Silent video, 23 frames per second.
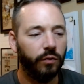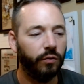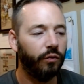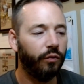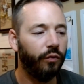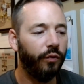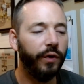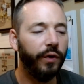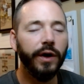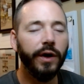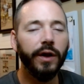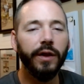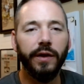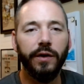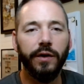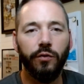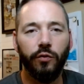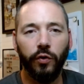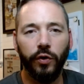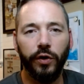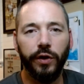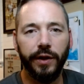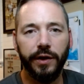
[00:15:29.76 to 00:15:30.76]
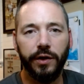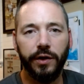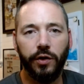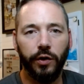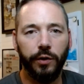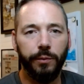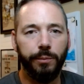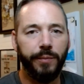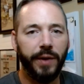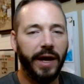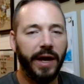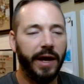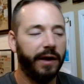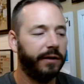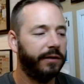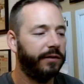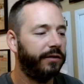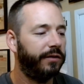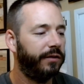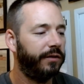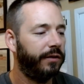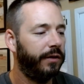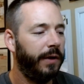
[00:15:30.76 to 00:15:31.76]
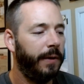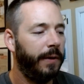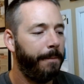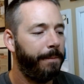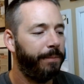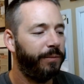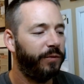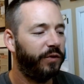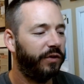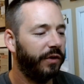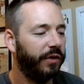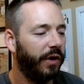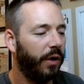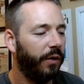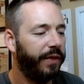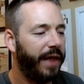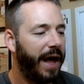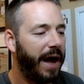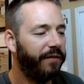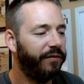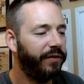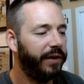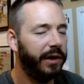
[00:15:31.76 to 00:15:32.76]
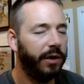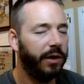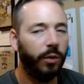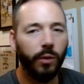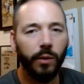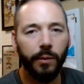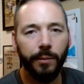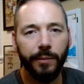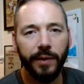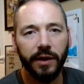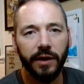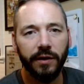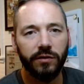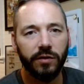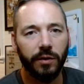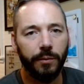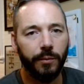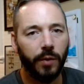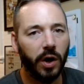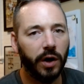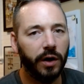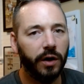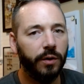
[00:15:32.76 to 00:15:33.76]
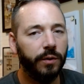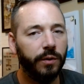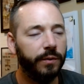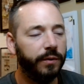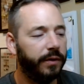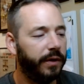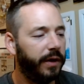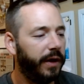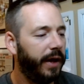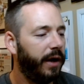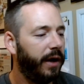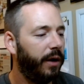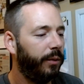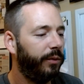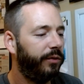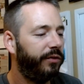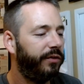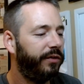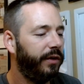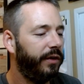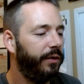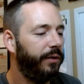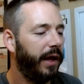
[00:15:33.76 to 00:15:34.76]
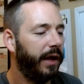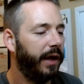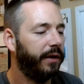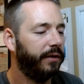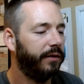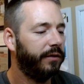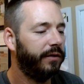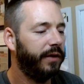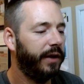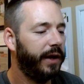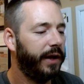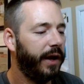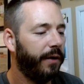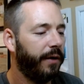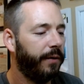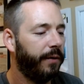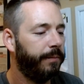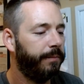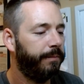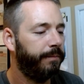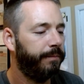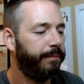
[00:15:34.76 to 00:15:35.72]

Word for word: Really, really good picks. So that video will be tomorrow, and I will see you then. Take care.